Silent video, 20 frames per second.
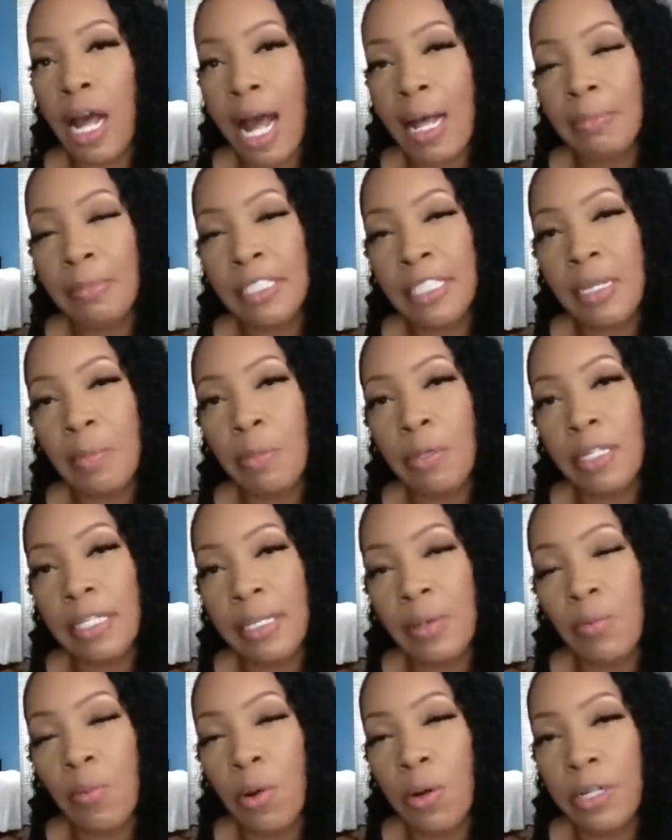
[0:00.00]
I'm
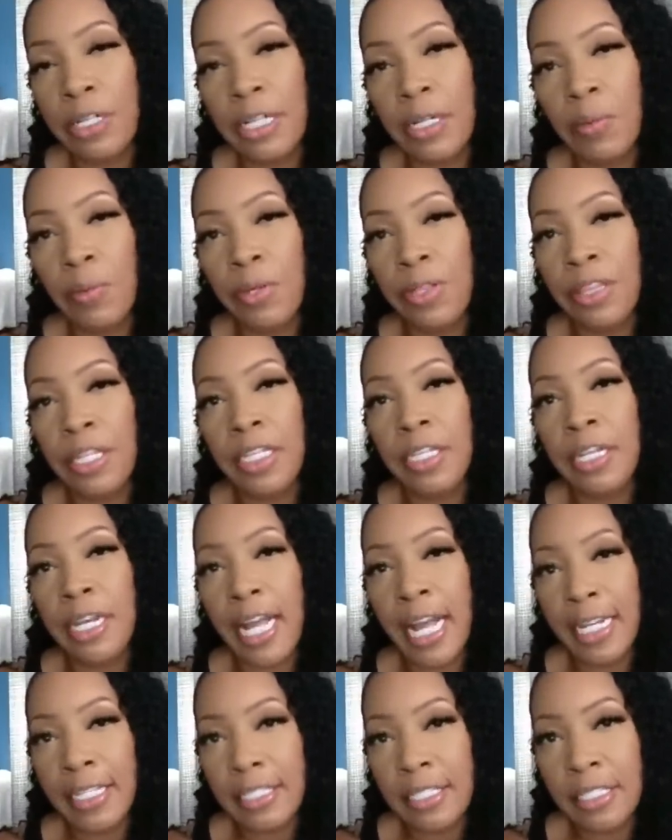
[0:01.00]
typically working with the
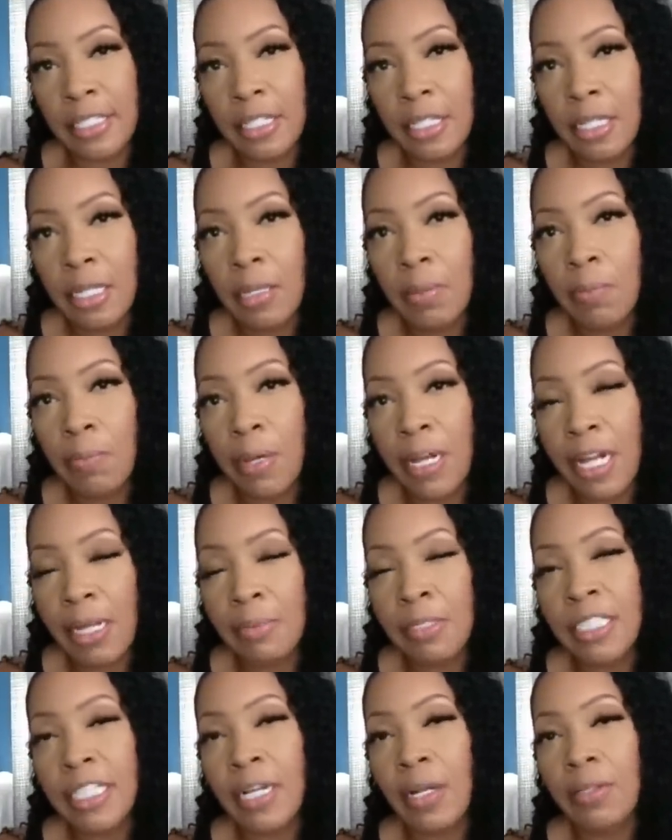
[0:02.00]
next
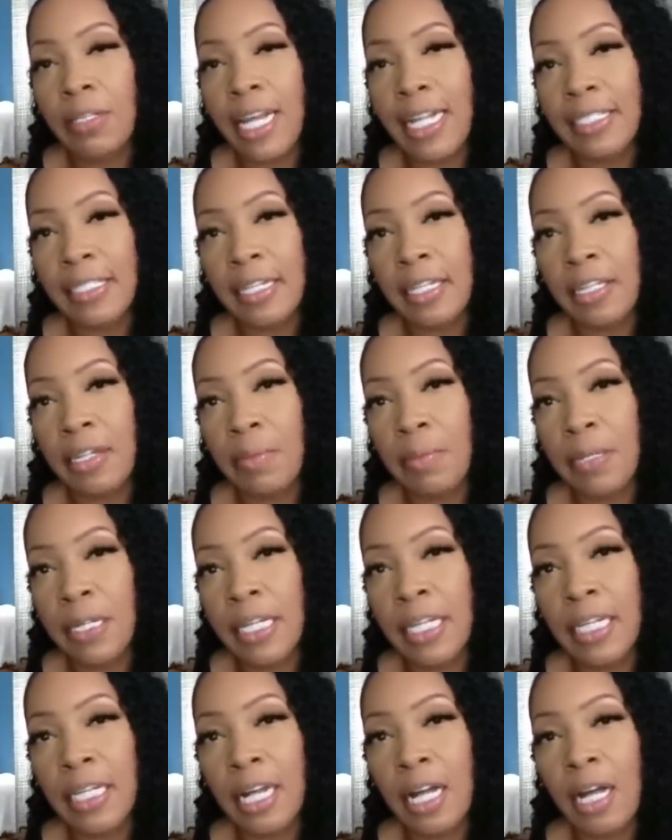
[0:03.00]
bombshell that's going to
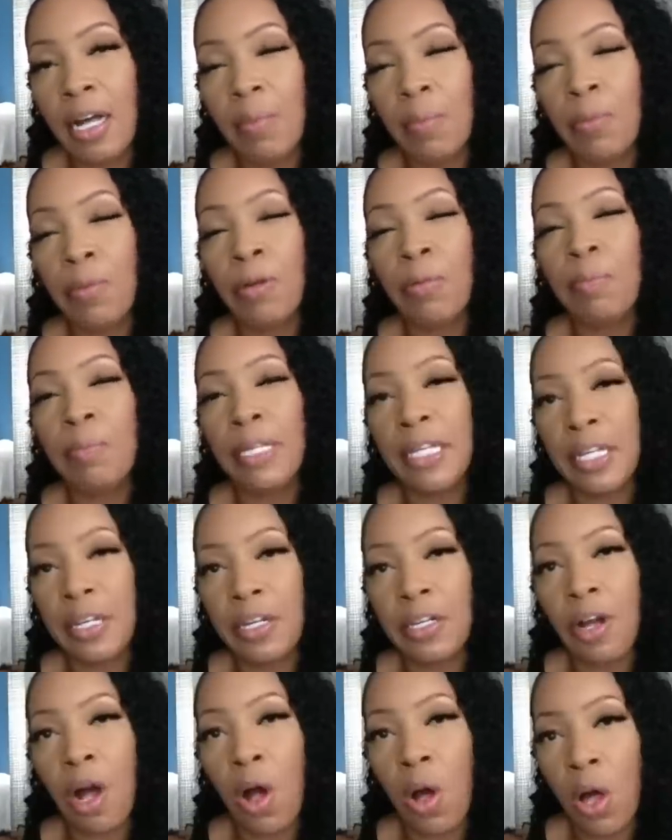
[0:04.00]
be uh,
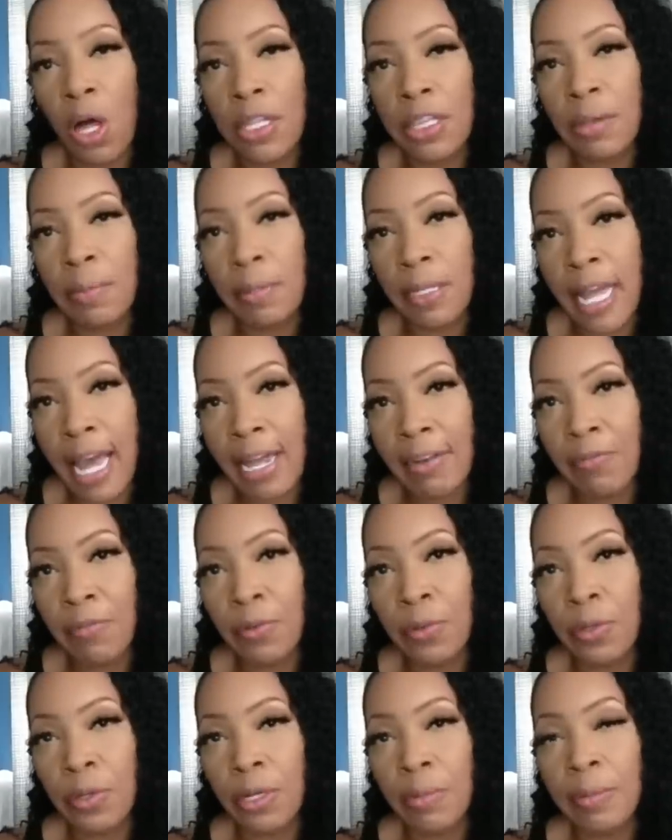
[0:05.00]
premiered on the
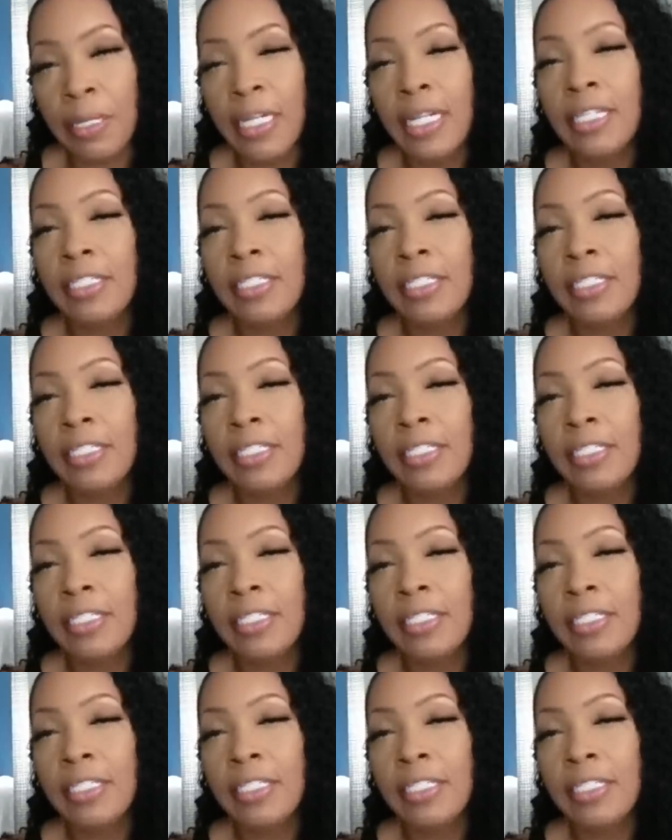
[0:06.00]
platform.